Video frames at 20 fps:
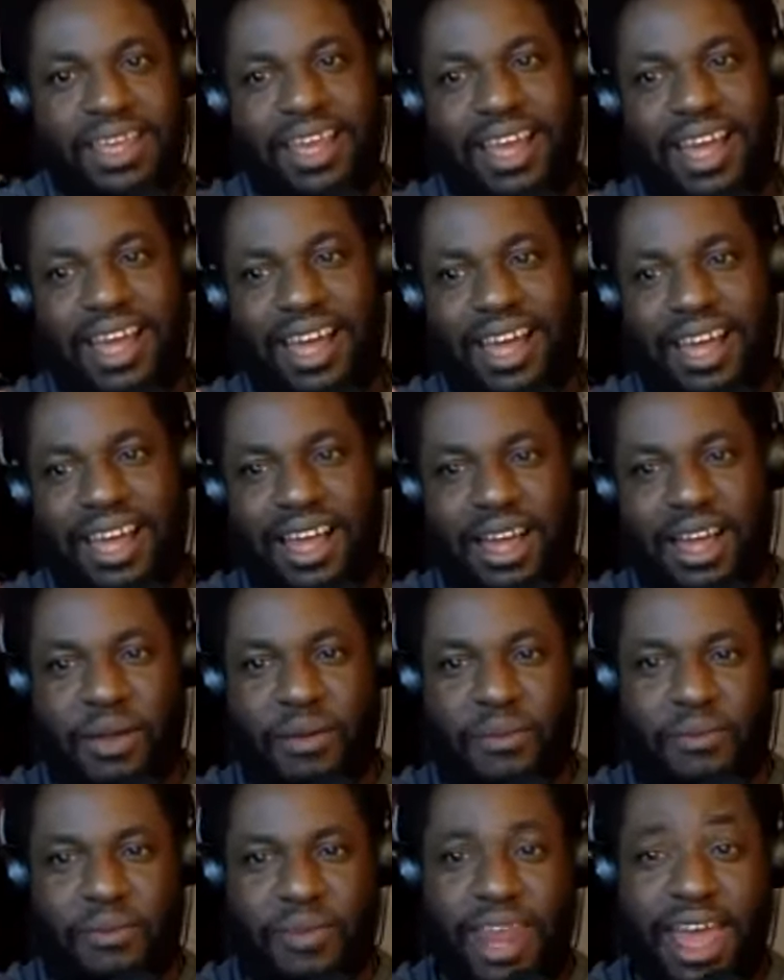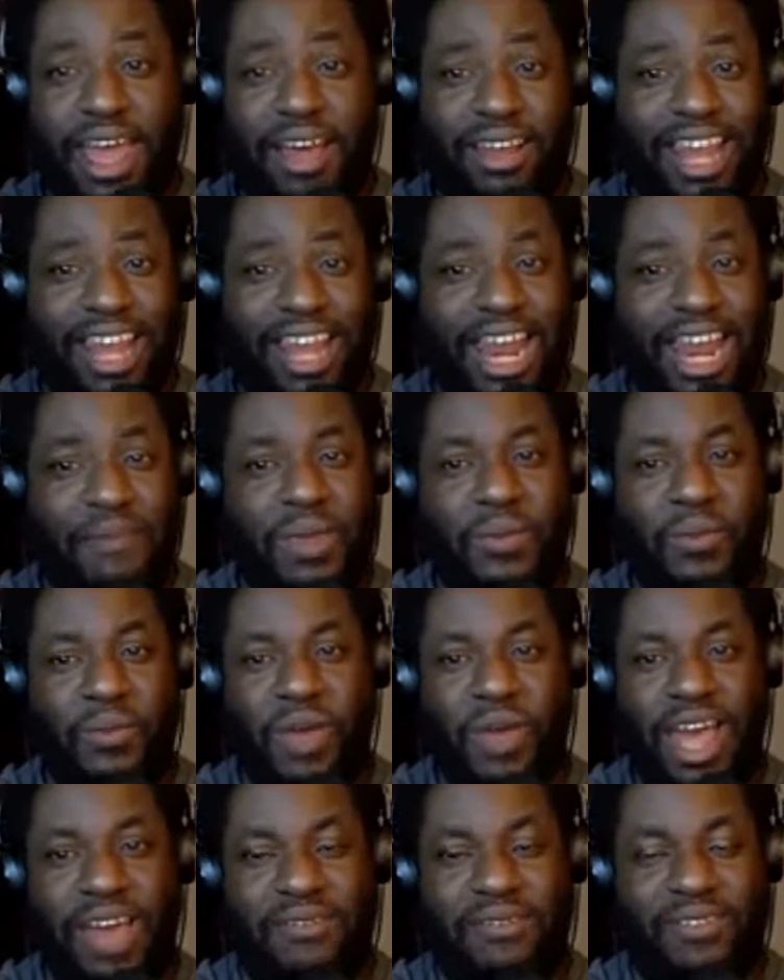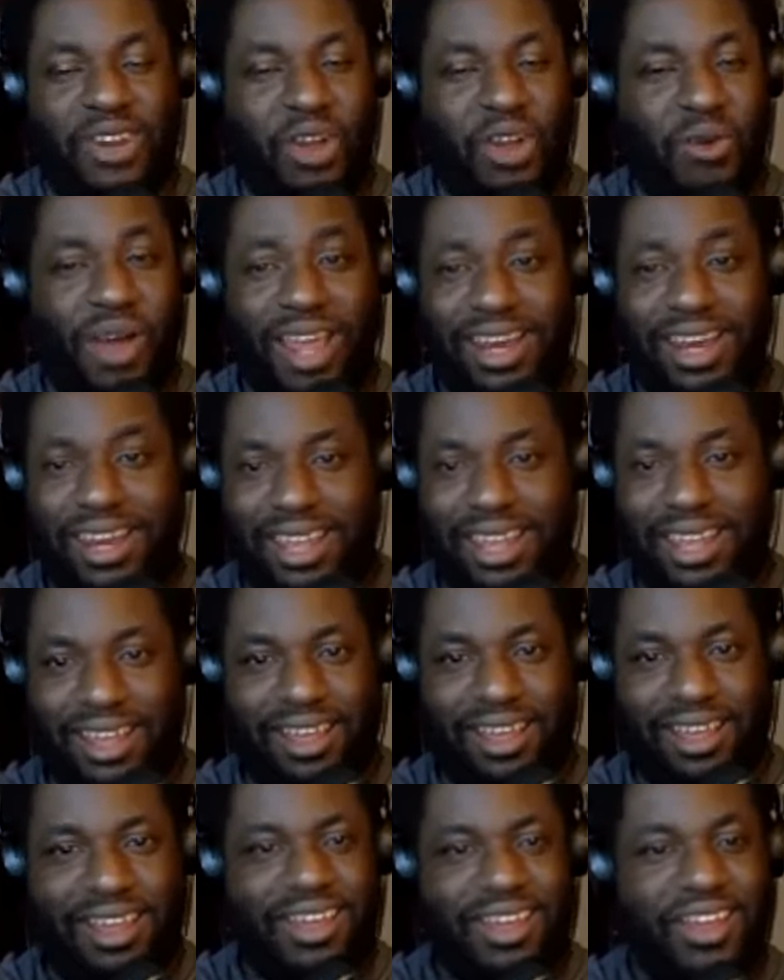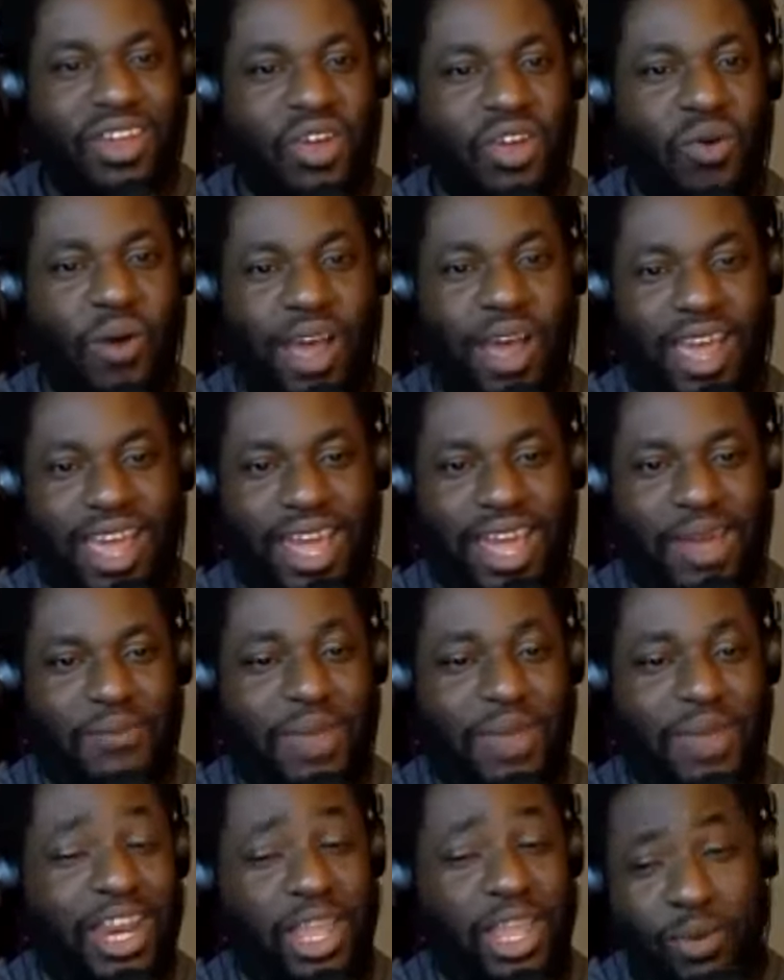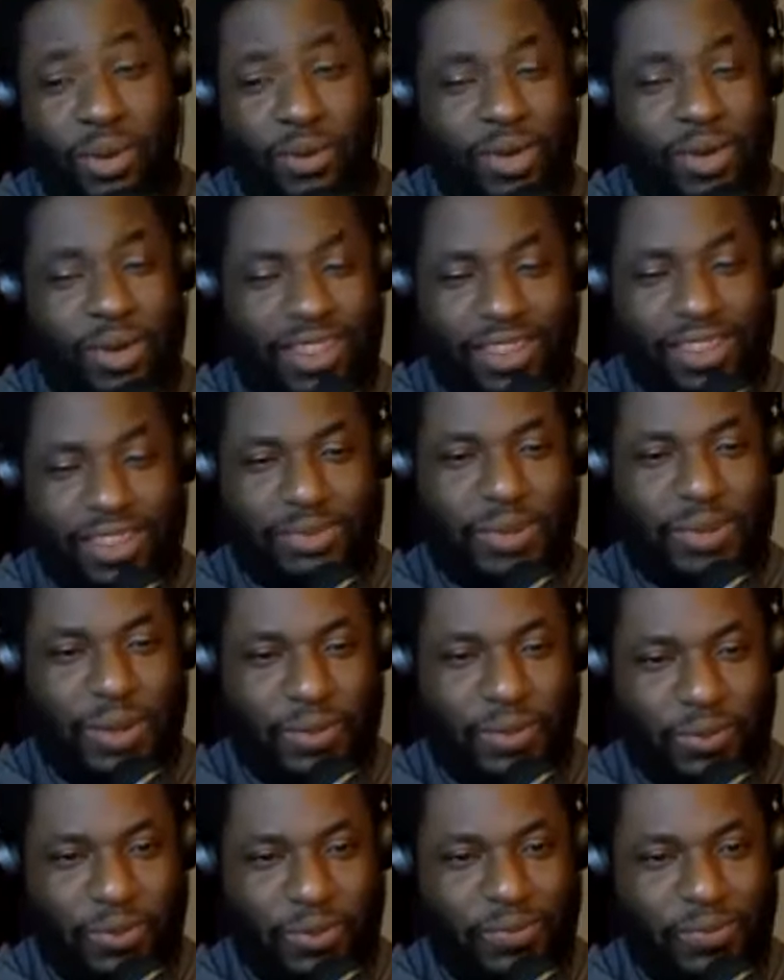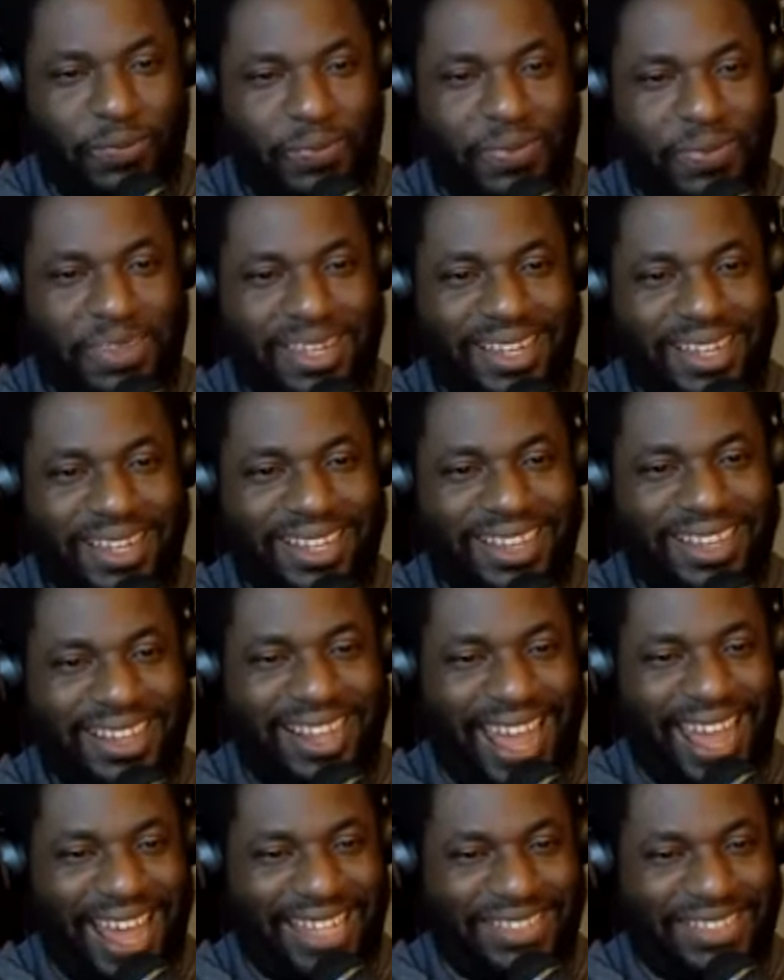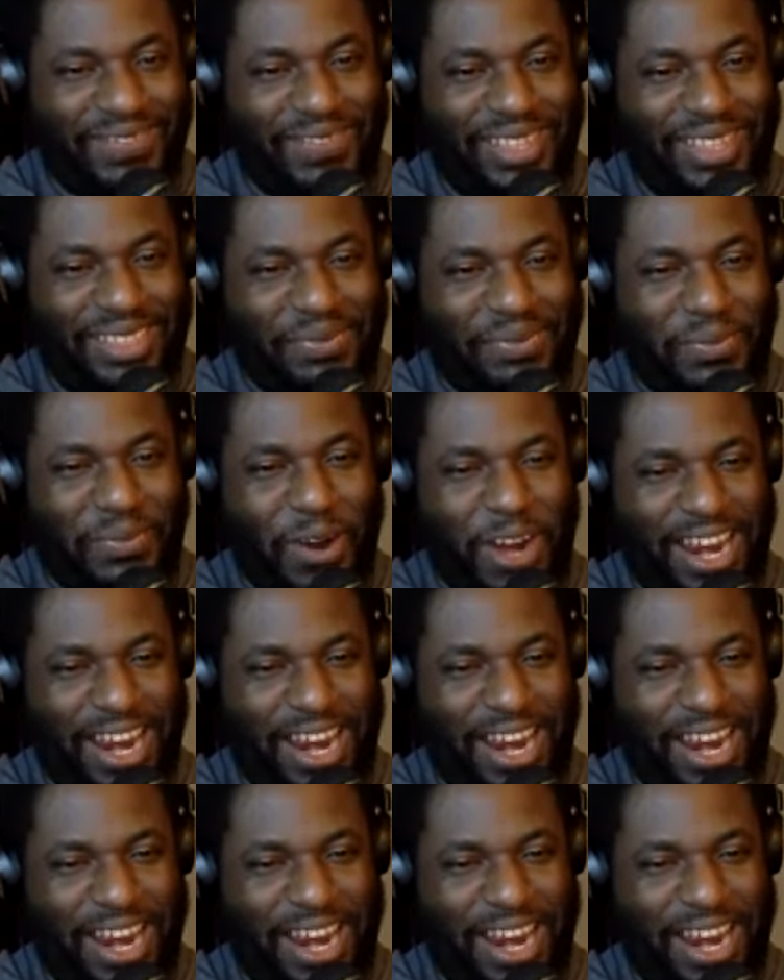Um, now, a lot of people have no idea who I am, and you are one of those people as of this morning.